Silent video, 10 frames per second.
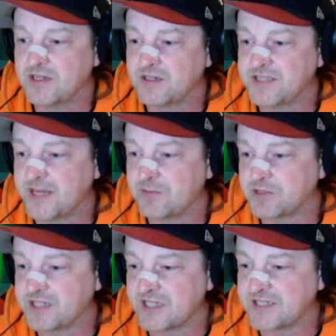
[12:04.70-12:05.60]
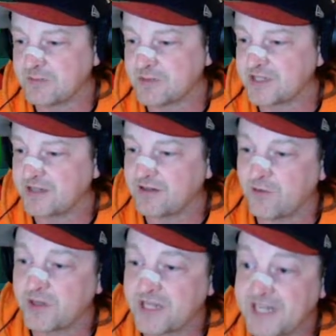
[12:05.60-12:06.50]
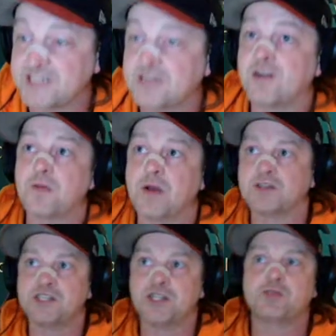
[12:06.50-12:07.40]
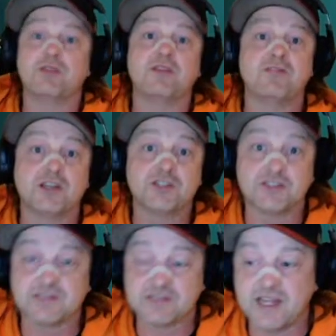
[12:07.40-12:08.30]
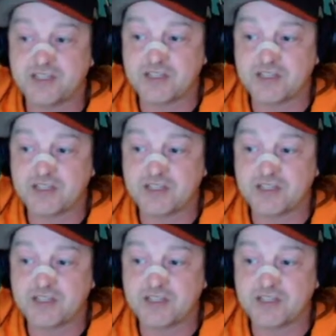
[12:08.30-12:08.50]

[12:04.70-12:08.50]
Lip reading: 10%, 10%. One thing I didn't talk about was stage 25 dungeons.